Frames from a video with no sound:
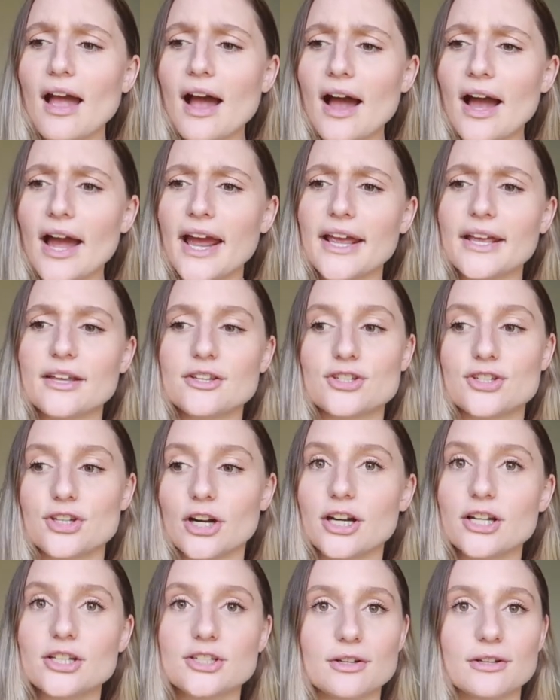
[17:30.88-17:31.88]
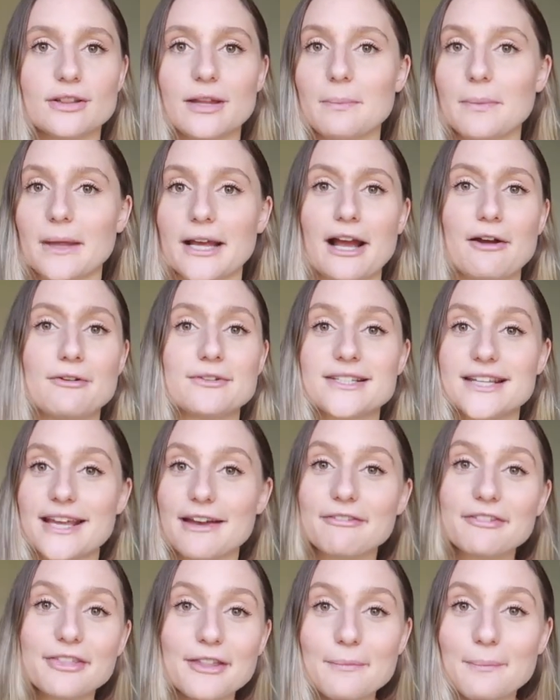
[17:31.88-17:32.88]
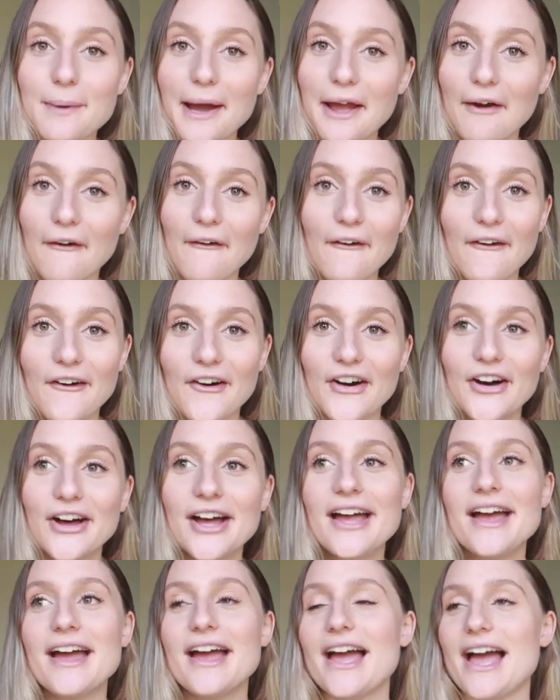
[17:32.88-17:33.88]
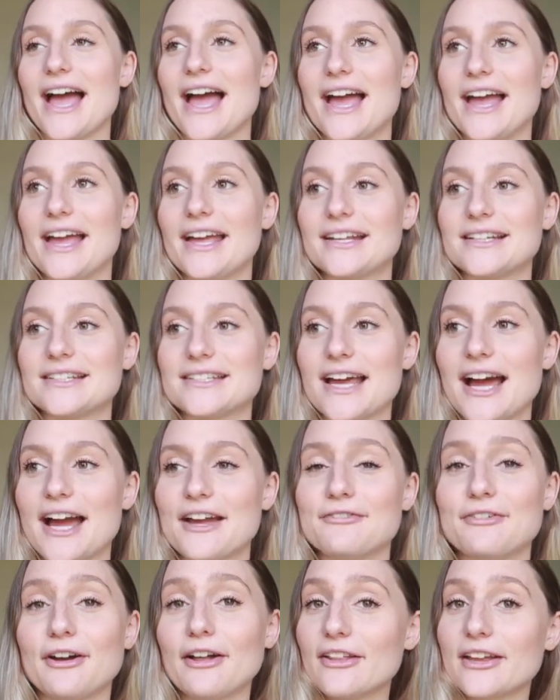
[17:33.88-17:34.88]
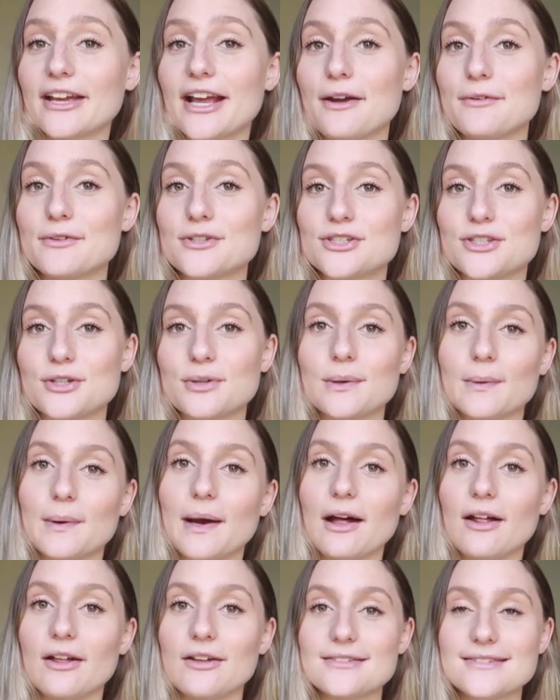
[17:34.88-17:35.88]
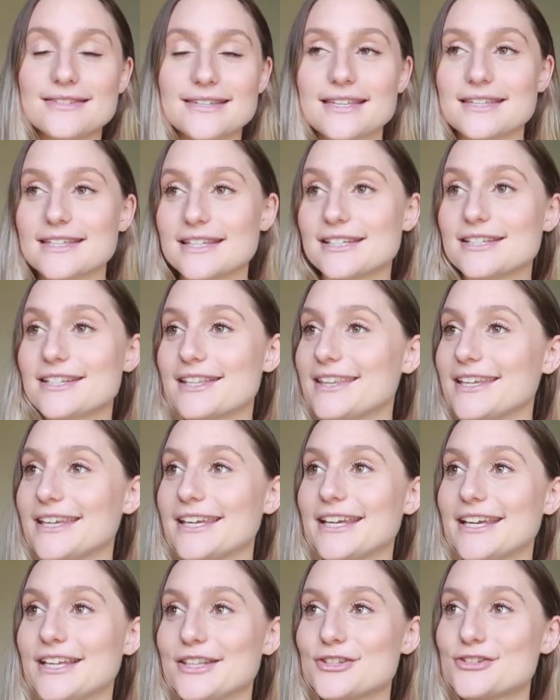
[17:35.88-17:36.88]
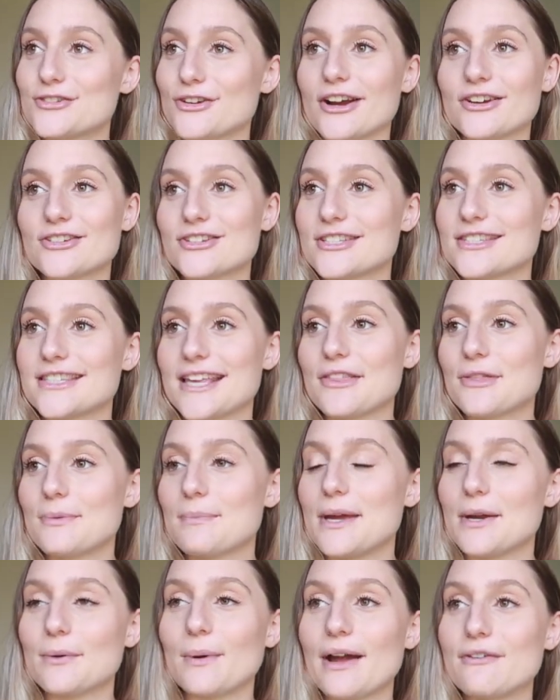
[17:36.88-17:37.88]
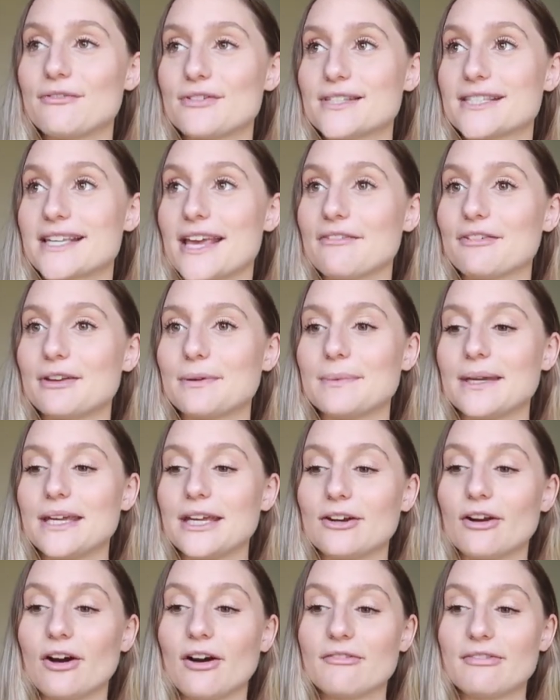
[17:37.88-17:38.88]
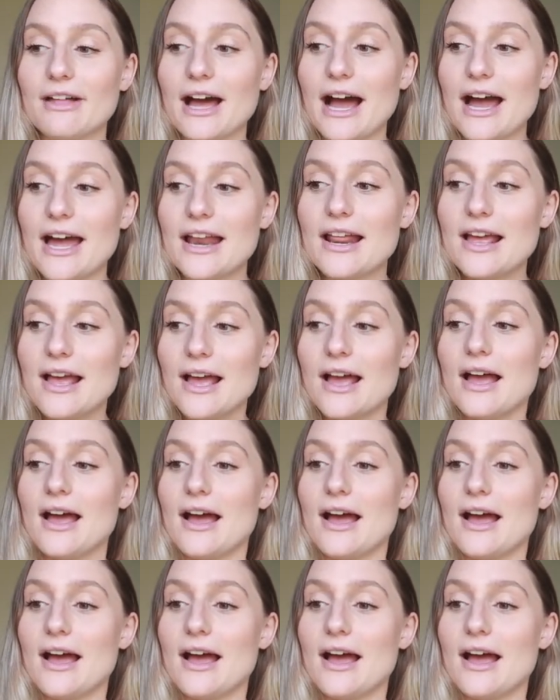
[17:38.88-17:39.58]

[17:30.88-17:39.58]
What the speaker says: I started doing them. Like I was giving them my all, and I felt like I was doing well. I was listening to the instructions that the midwife was giving me and all that.